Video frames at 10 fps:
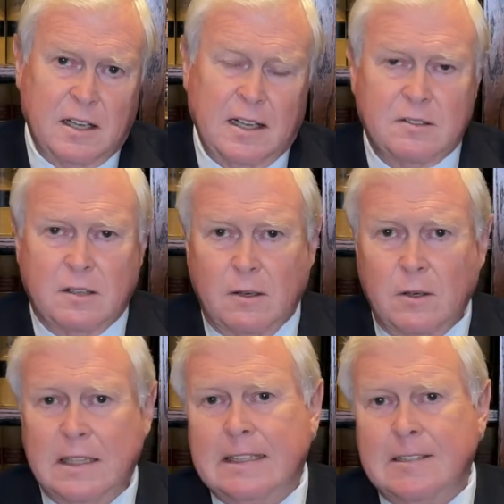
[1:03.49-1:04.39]
And so
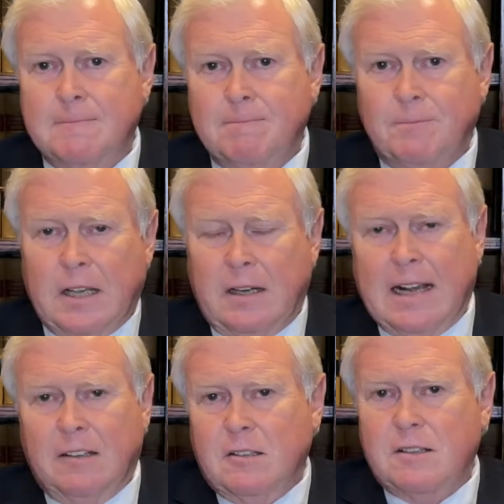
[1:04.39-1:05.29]
the
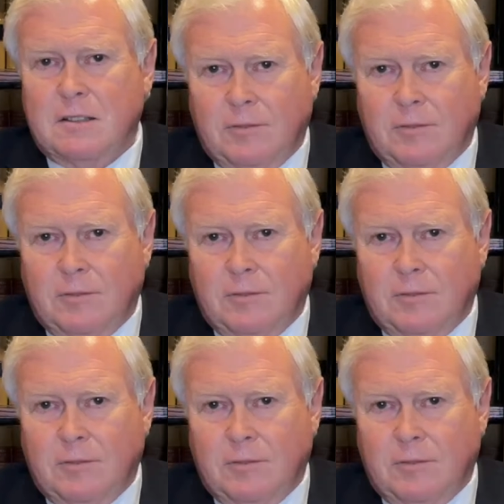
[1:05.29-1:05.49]
analysis of